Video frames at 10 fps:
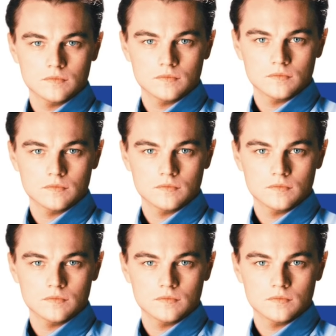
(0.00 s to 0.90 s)

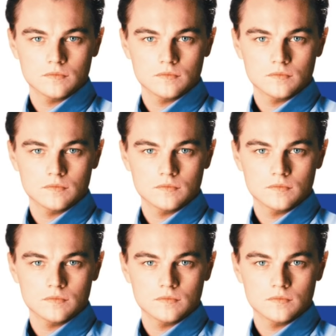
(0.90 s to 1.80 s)

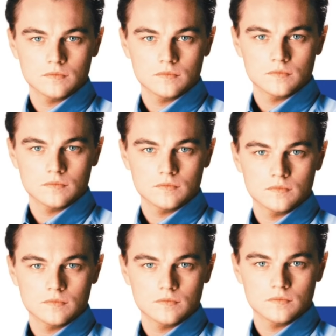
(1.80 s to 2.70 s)

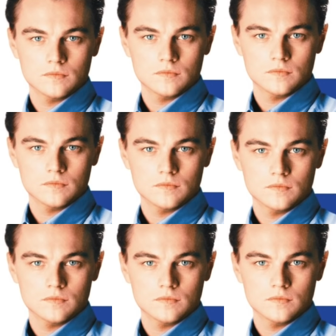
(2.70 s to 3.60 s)

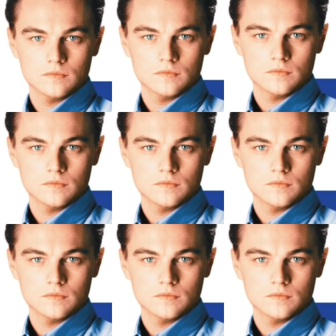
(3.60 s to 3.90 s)
The person shown says nothing.